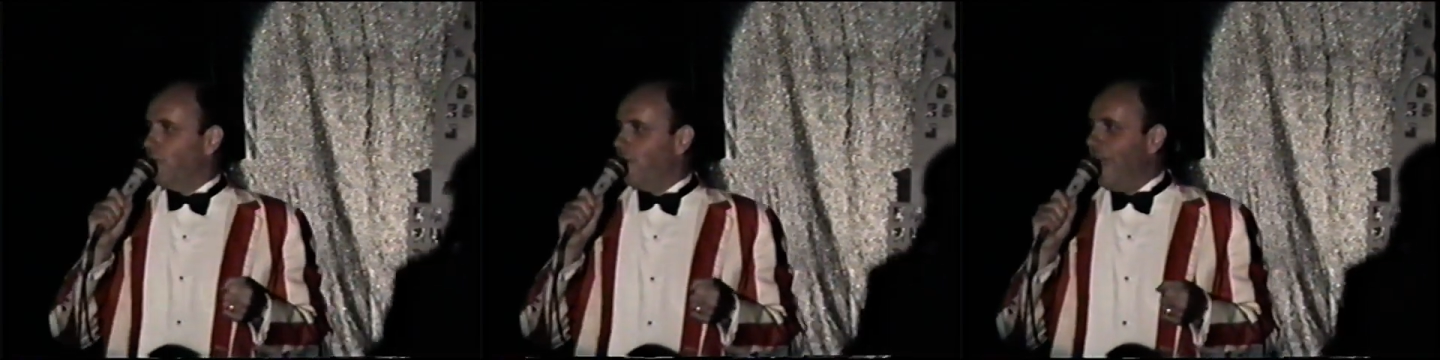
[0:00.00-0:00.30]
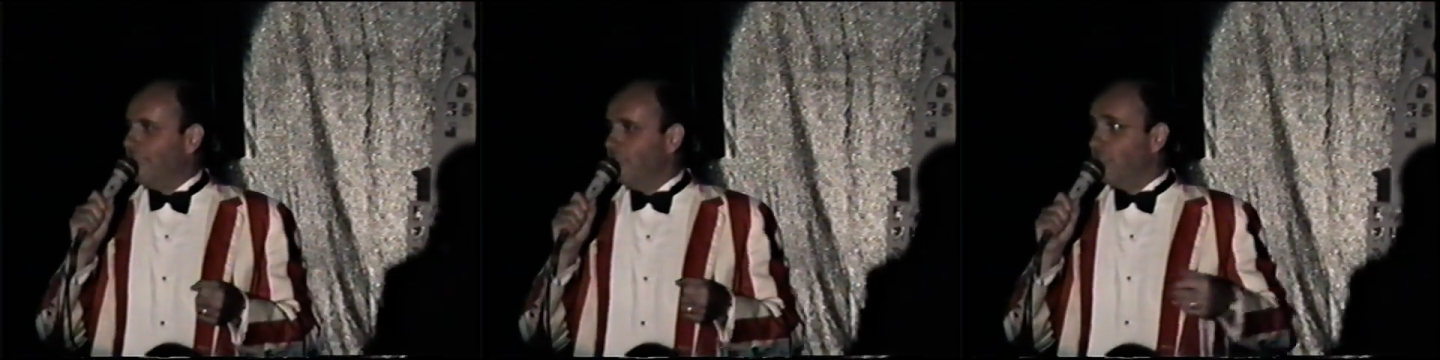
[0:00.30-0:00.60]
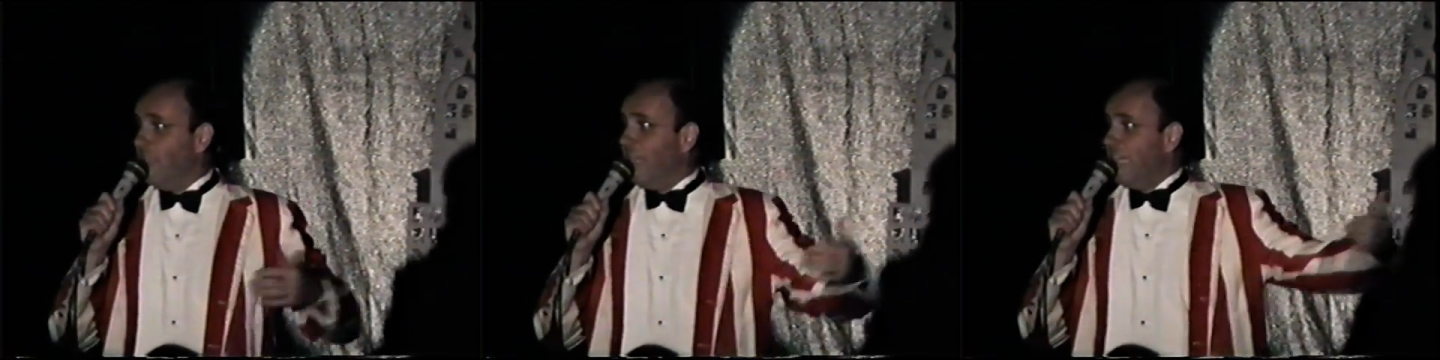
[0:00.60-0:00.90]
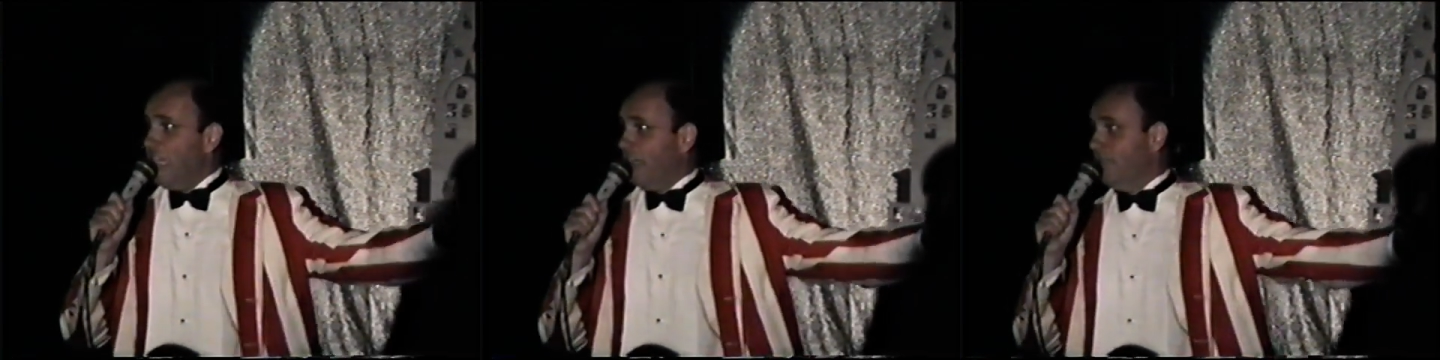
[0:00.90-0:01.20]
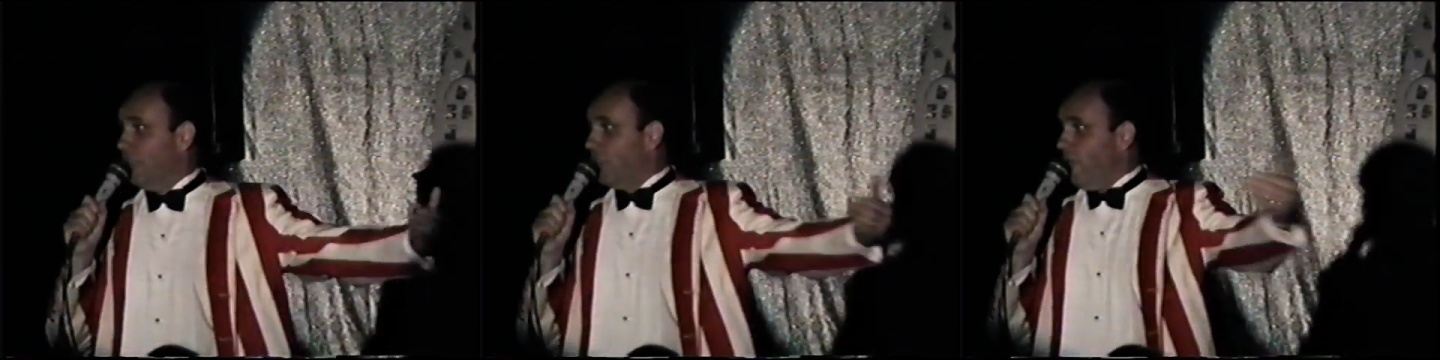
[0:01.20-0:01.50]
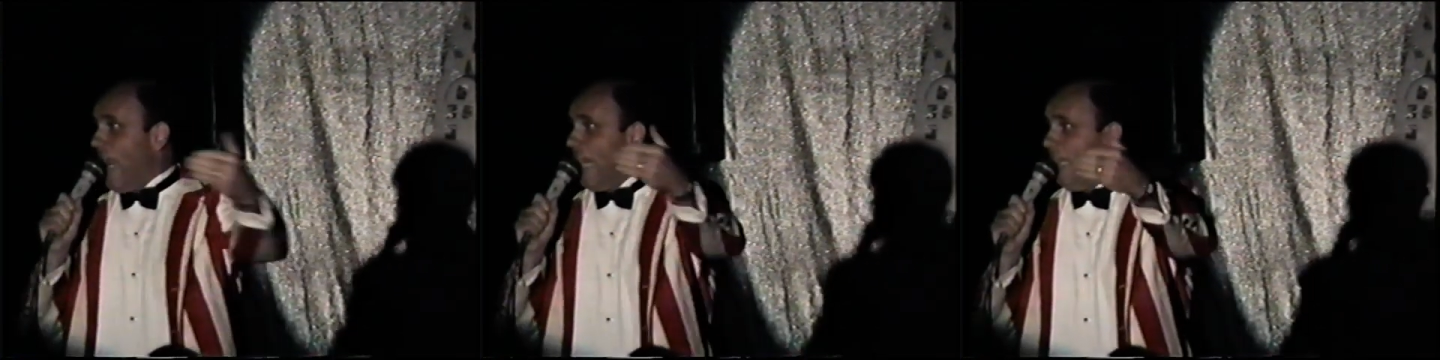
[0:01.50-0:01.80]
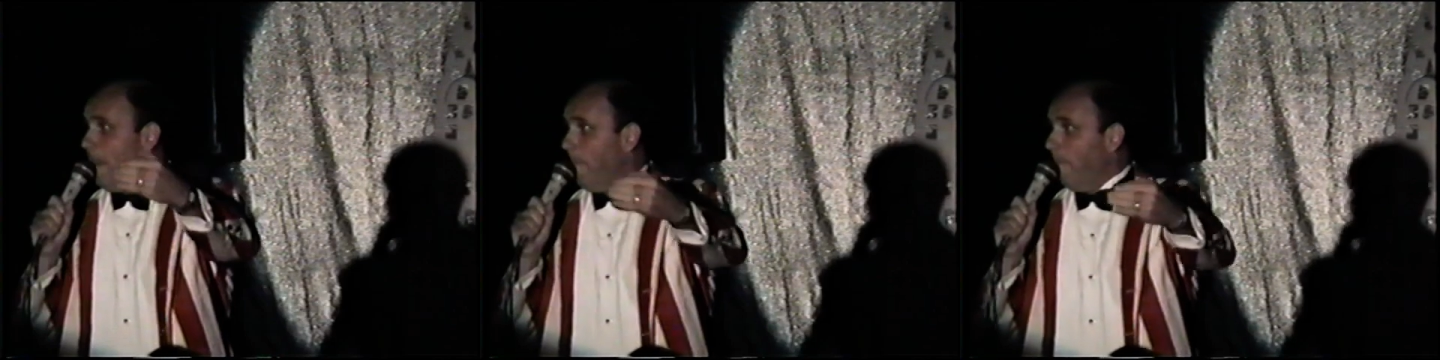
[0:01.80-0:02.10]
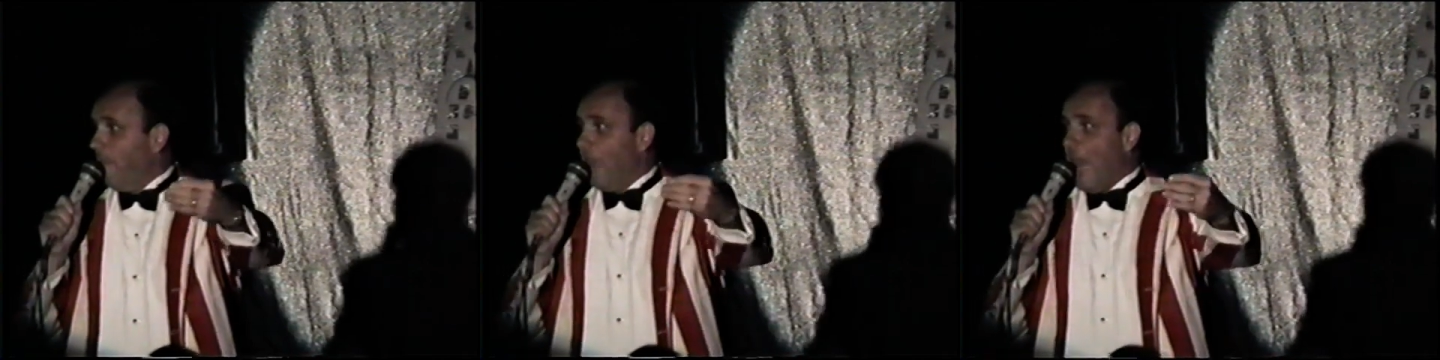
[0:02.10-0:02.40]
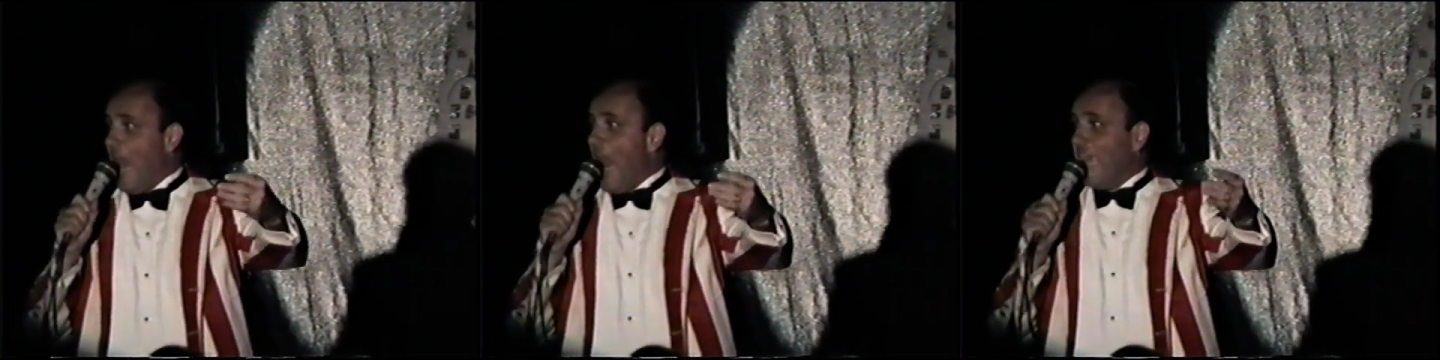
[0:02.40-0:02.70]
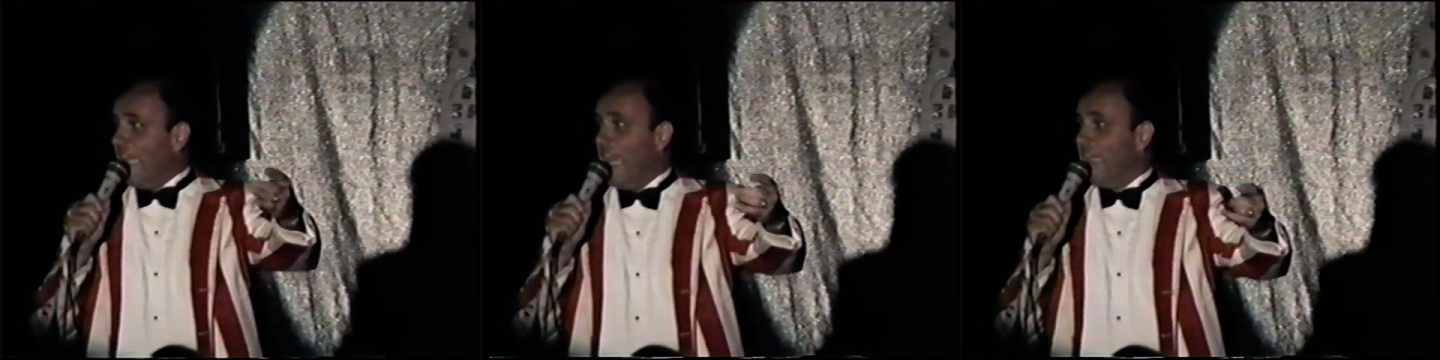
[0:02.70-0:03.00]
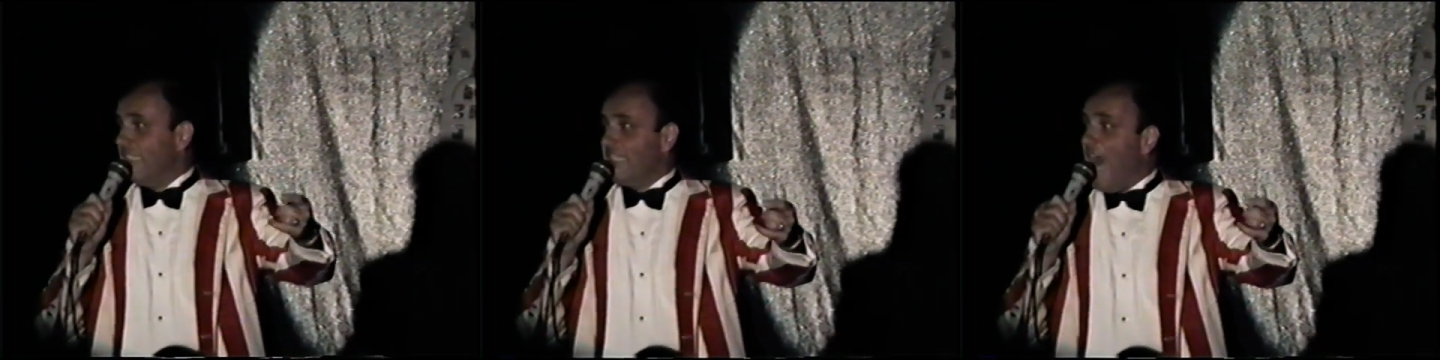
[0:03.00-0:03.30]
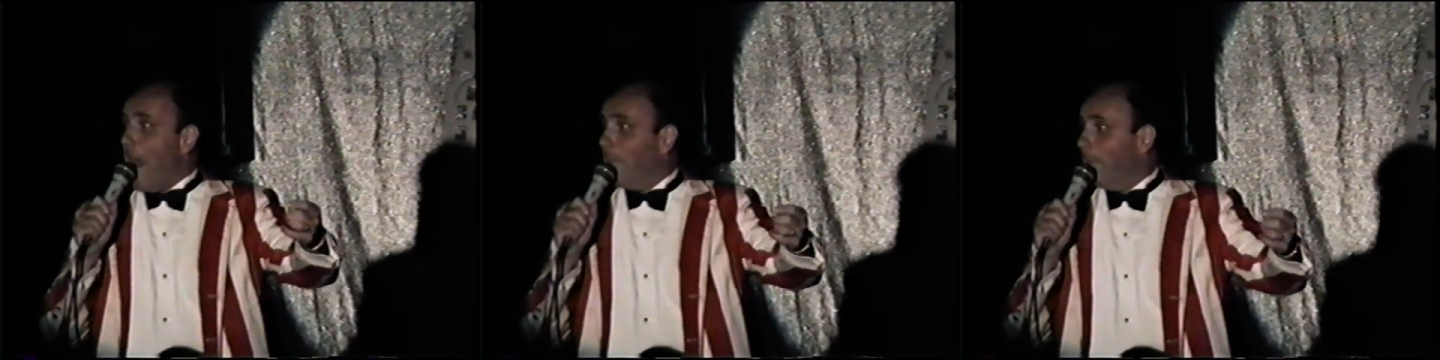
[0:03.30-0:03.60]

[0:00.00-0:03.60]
tracks and suddenly here comes a train, I can't stop.